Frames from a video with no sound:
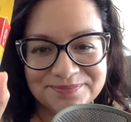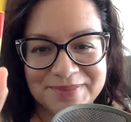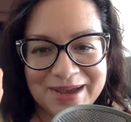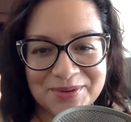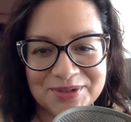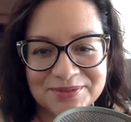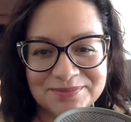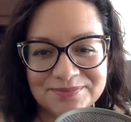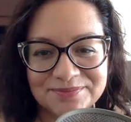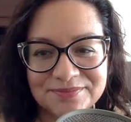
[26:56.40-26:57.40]
powder.
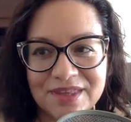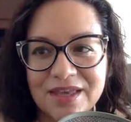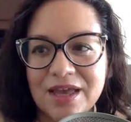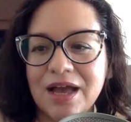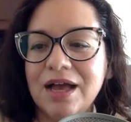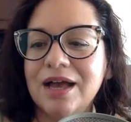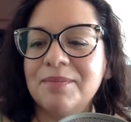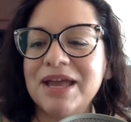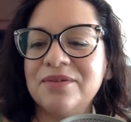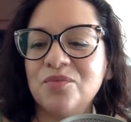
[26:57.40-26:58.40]

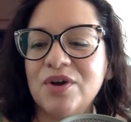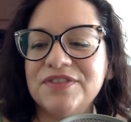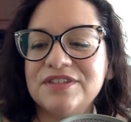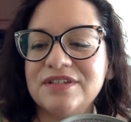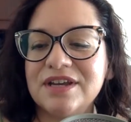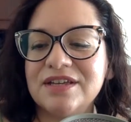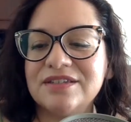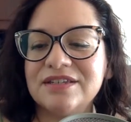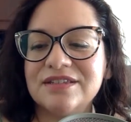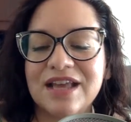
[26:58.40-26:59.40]
And what this
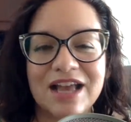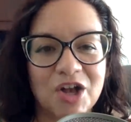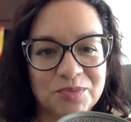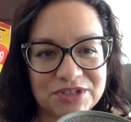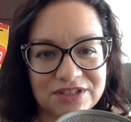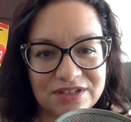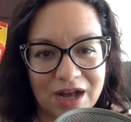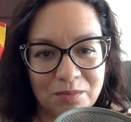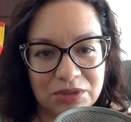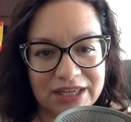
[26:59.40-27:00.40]
does is helps to
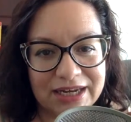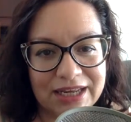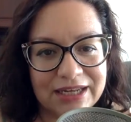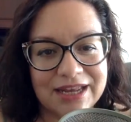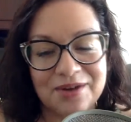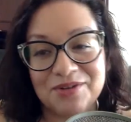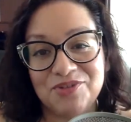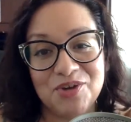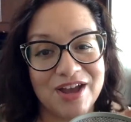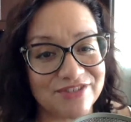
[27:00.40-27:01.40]
stop bleeding. Now,
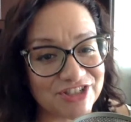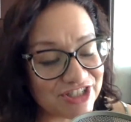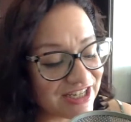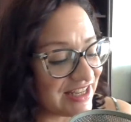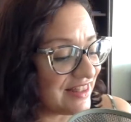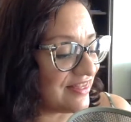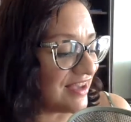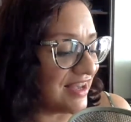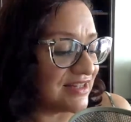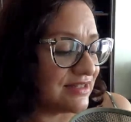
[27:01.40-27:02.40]
if you a chicken
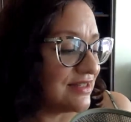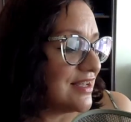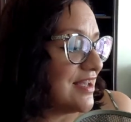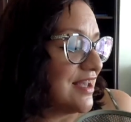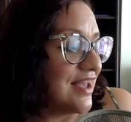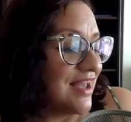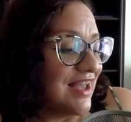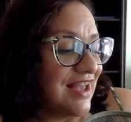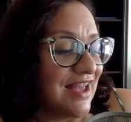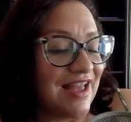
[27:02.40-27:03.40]
that
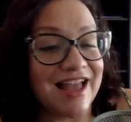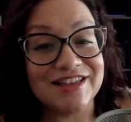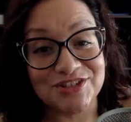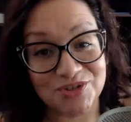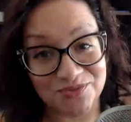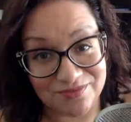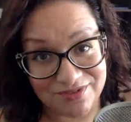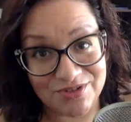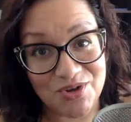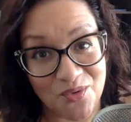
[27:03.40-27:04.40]
has
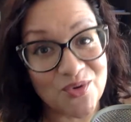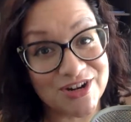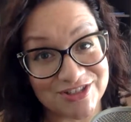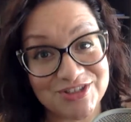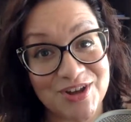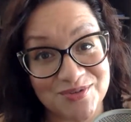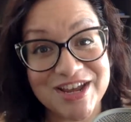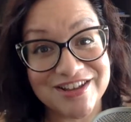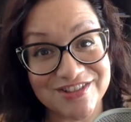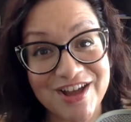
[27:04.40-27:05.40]
torn its
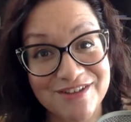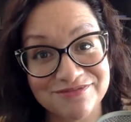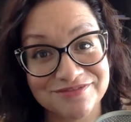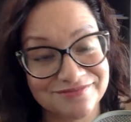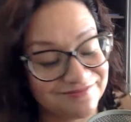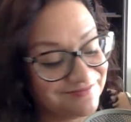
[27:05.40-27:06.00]
toenail off,